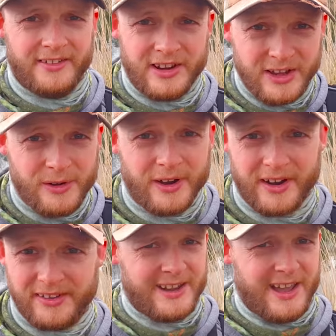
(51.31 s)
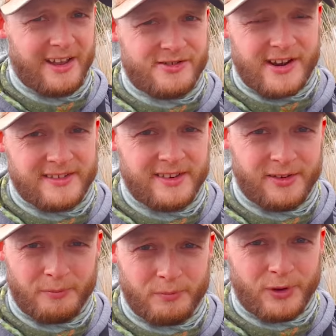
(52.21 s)
Do you guys get attracted
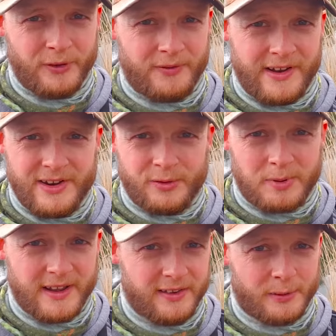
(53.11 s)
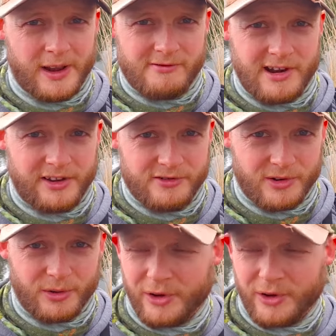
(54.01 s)
to tough venues, places where you really struggle?